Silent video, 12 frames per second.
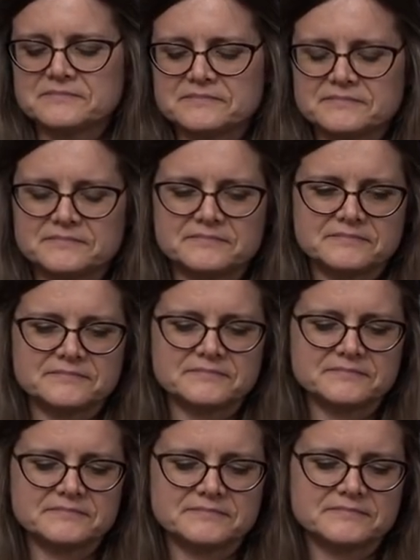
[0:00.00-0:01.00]

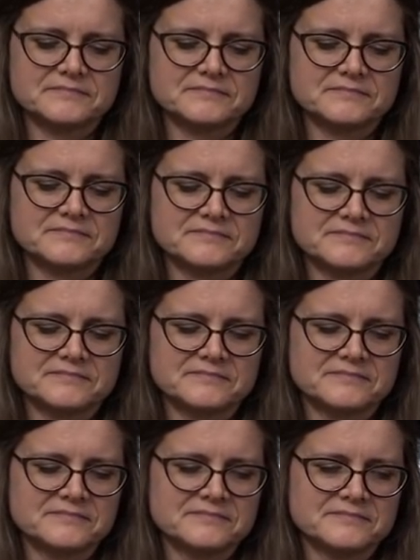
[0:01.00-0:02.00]

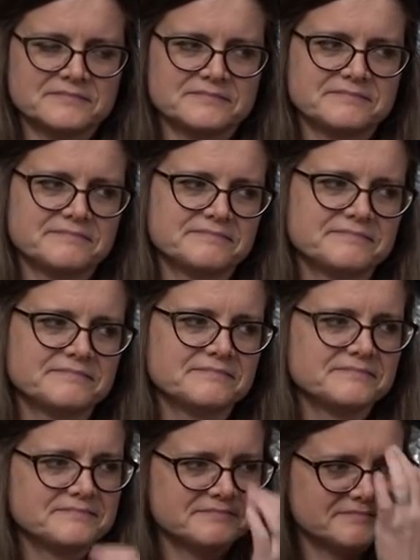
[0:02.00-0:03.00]

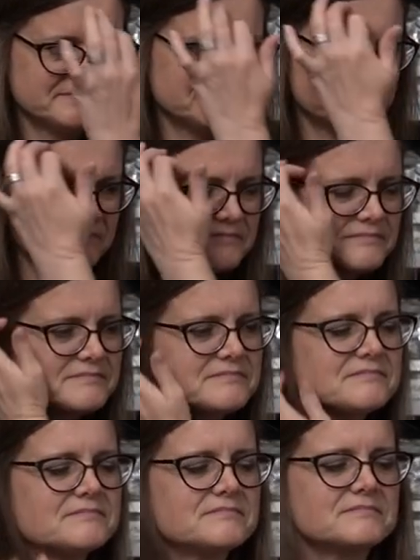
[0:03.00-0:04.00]

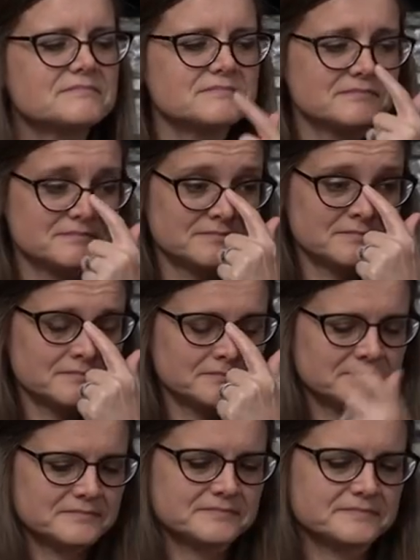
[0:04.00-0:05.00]

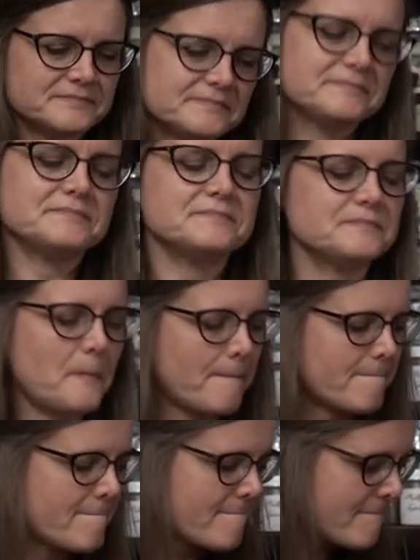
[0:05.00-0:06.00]

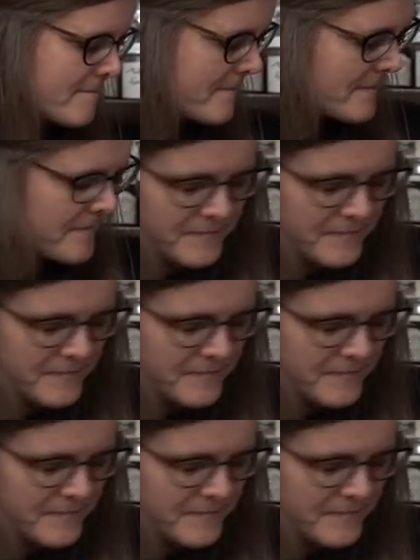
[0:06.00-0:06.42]
This person isn't speaking.